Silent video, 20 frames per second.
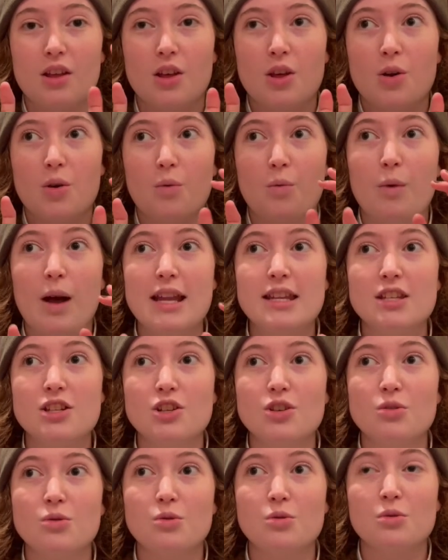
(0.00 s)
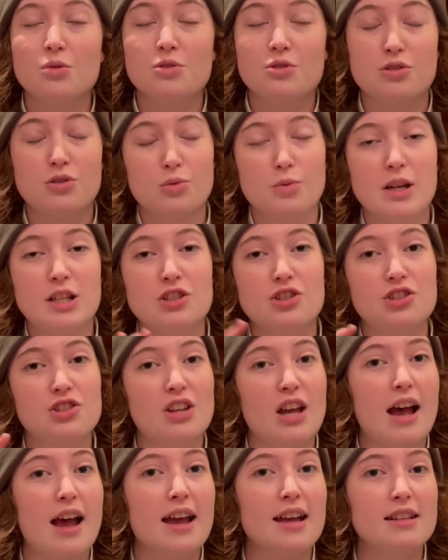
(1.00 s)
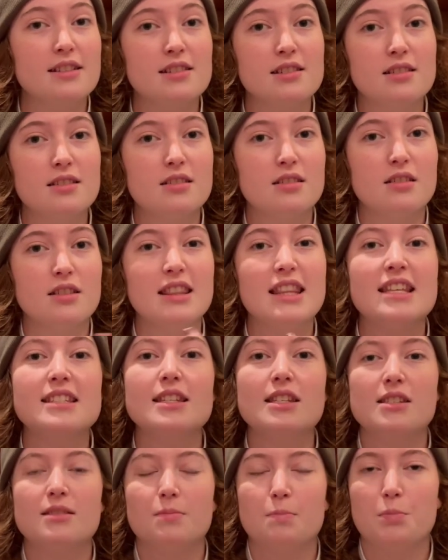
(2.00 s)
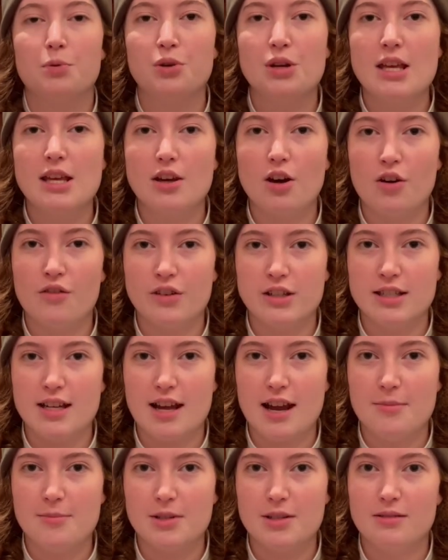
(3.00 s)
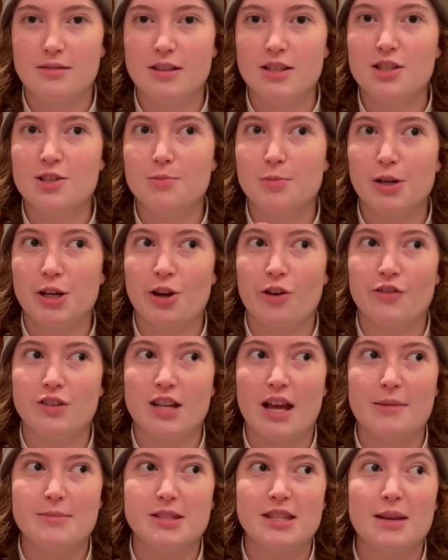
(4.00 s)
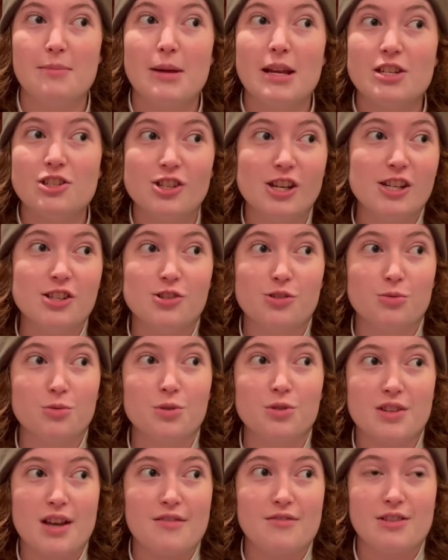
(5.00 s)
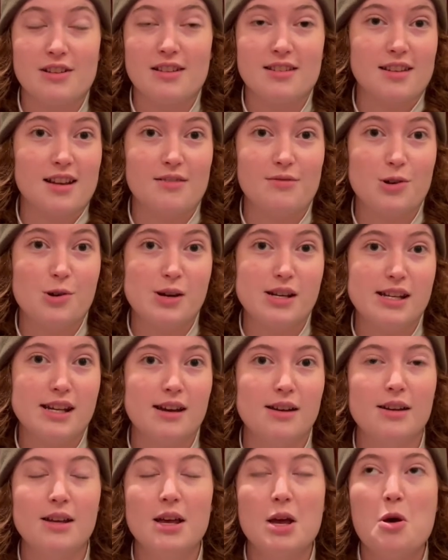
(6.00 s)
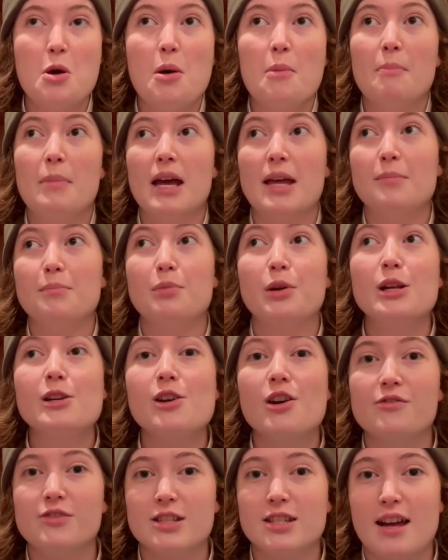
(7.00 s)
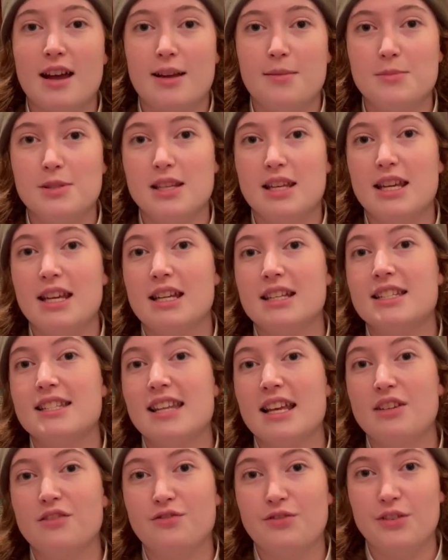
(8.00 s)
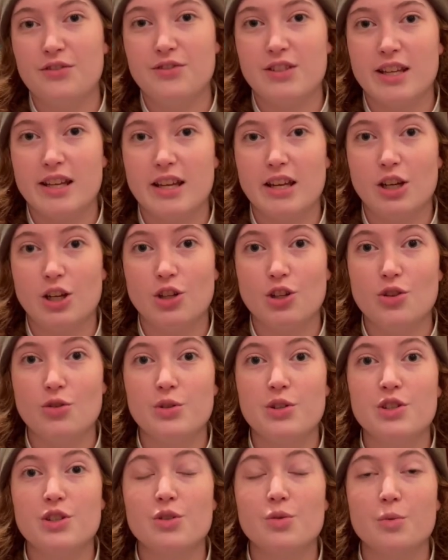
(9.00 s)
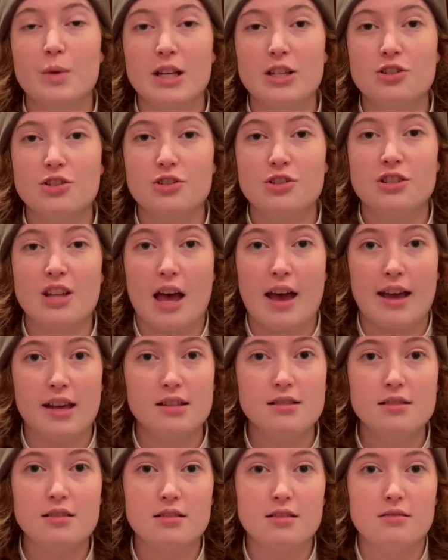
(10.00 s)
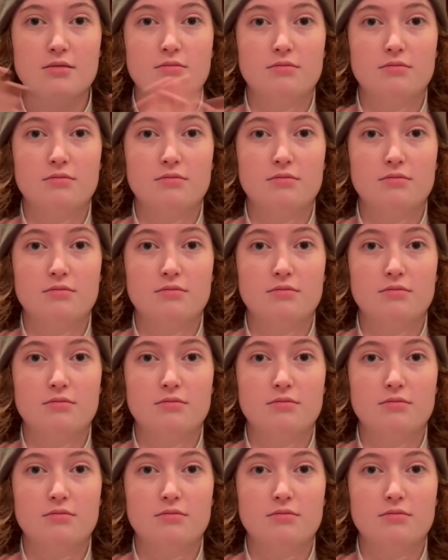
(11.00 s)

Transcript: When you switch sides, this is pre-COVID times. This is pre-COVID times. They may change the rules after this, I have no idea. But pre-COVID times, in a set of 15, you switch sides